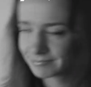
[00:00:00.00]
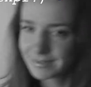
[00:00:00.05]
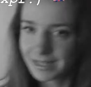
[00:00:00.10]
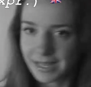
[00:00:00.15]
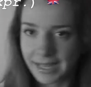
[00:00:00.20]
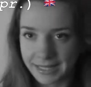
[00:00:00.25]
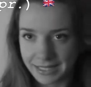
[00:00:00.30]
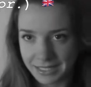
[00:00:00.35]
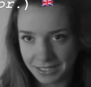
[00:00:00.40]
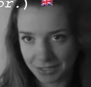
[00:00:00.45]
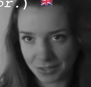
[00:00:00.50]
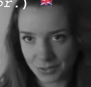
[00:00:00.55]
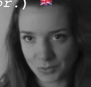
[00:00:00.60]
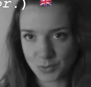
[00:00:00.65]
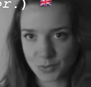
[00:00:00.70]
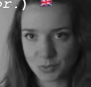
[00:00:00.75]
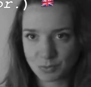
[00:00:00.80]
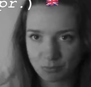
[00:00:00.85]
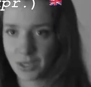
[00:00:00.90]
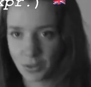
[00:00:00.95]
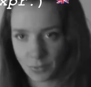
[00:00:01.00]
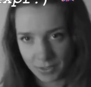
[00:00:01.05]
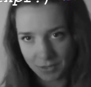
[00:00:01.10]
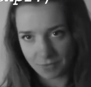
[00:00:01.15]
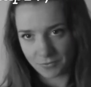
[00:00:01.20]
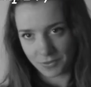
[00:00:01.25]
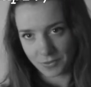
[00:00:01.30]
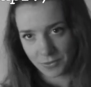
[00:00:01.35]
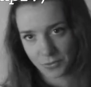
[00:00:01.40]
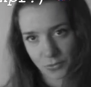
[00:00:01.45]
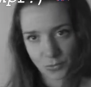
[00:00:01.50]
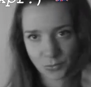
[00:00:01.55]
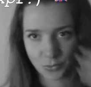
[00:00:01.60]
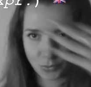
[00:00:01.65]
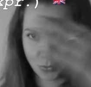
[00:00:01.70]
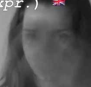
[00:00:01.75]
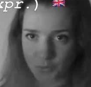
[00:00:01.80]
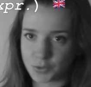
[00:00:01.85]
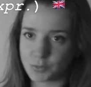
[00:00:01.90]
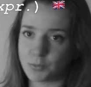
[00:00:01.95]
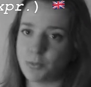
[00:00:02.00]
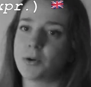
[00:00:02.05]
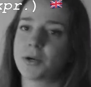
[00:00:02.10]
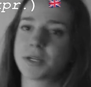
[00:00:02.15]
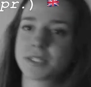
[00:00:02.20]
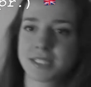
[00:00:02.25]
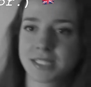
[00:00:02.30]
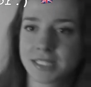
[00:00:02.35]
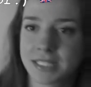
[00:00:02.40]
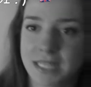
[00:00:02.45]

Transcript: I didn't use one of the two sports that